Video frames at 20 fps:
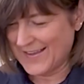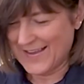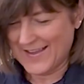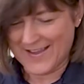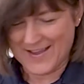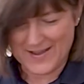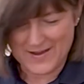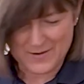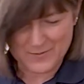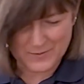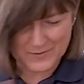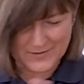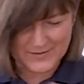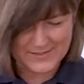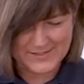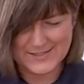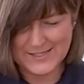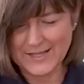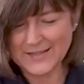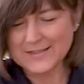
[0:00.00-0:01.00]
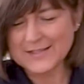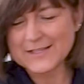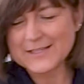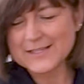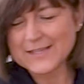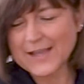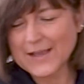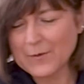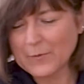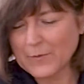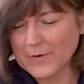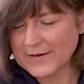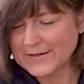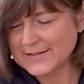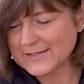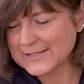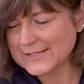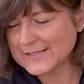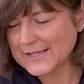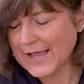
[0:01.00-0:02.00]
We're going to set this one
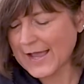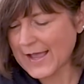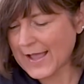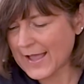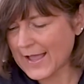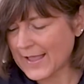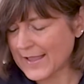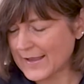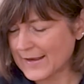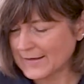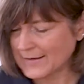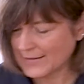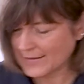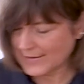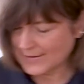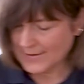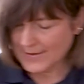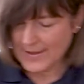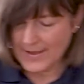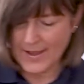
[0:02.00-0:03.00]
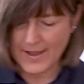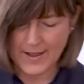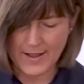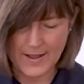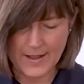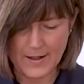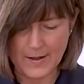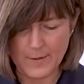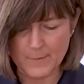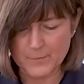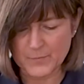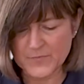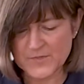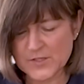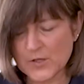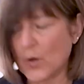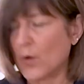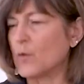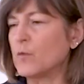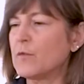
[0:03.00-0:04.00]
aside.
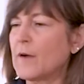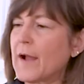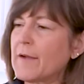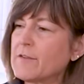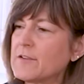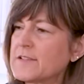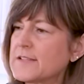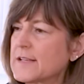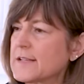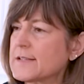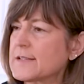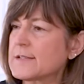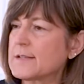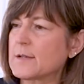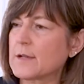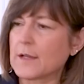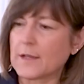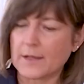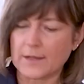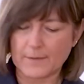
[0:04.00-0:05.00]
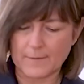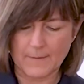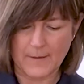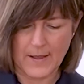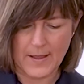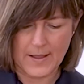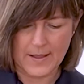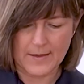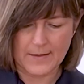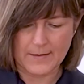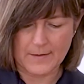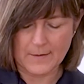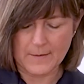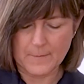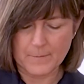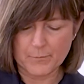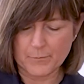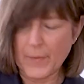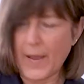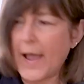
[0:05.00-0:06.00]
So 5 or 6
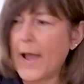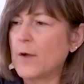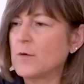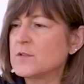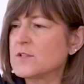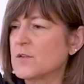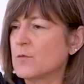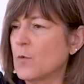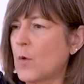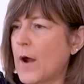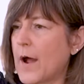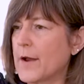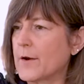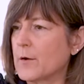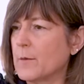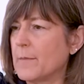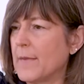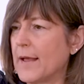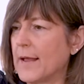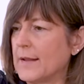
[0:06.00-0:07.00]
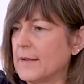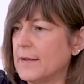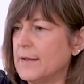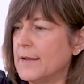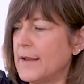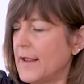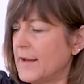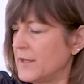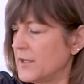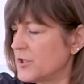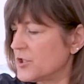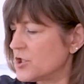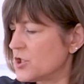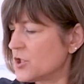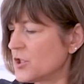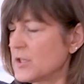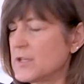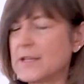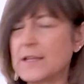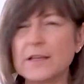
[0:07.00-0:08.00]
pounds of watermelon, and it
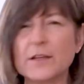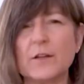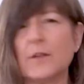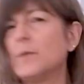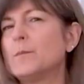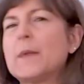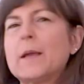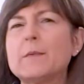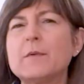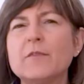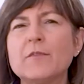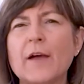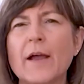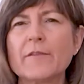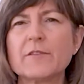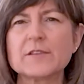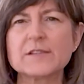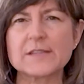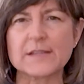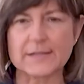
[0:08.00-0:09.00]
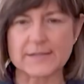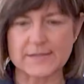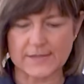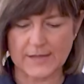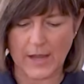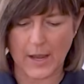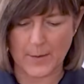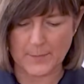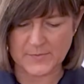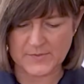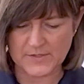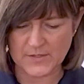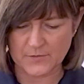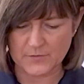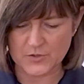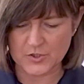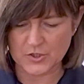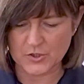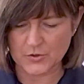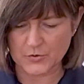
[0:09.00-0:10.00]
should yield maybe 5 or 6 cups
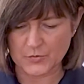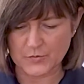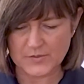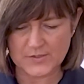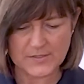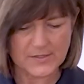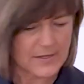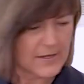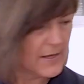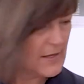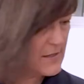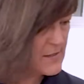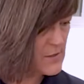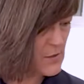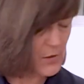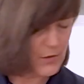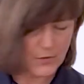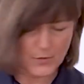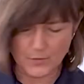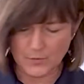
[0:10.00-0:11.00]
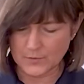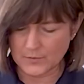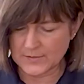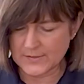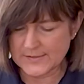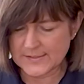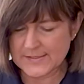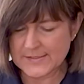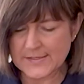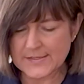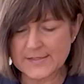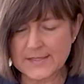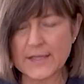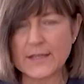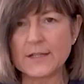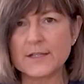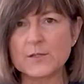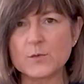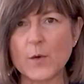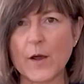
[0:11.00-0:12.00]
of juice. So this is a
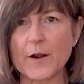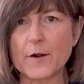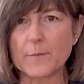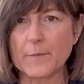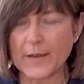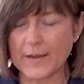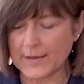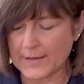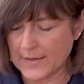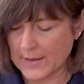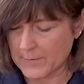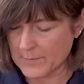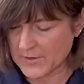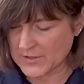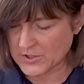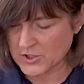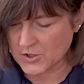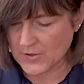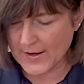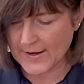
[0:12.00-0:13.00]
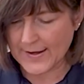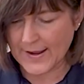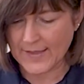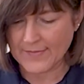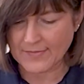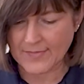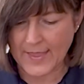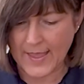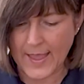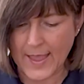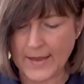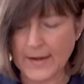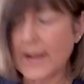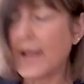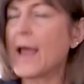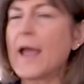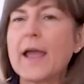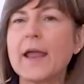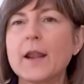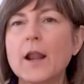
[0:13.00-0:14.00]
seedless watermelon. I made sure I got that.
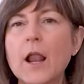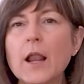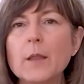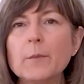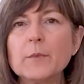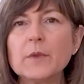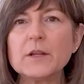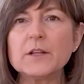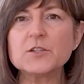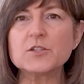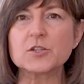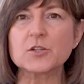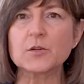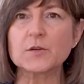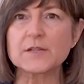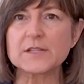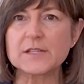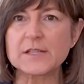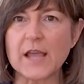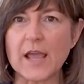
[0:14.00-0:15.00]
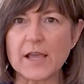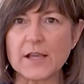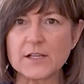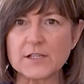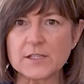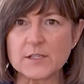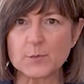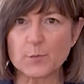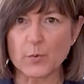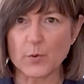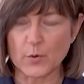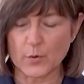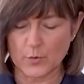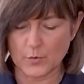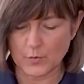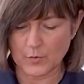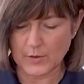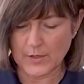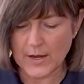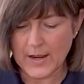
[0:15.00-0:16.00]
And all I'm going to do is take a
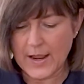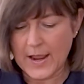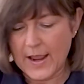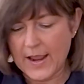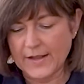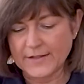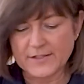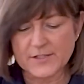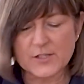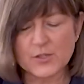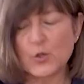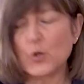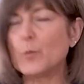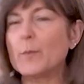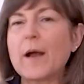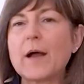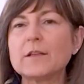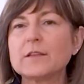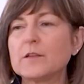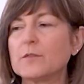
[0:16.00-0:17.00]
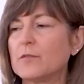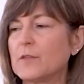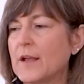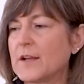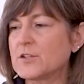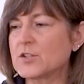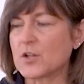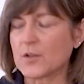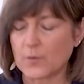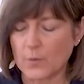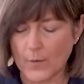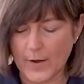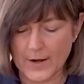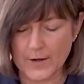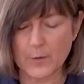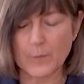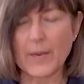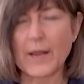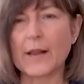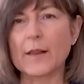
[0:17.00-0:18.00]
spoon and scoop out the flesh of the
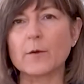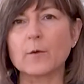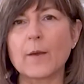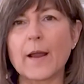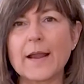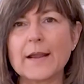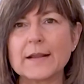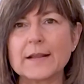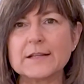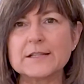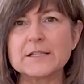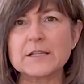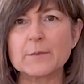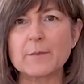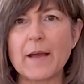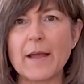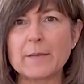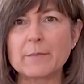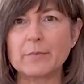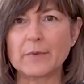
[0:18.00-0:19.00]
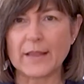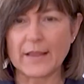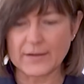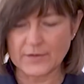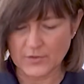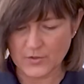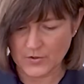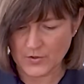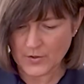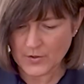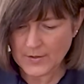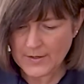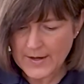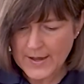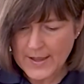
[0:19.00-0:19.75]
watermelon right into my blender.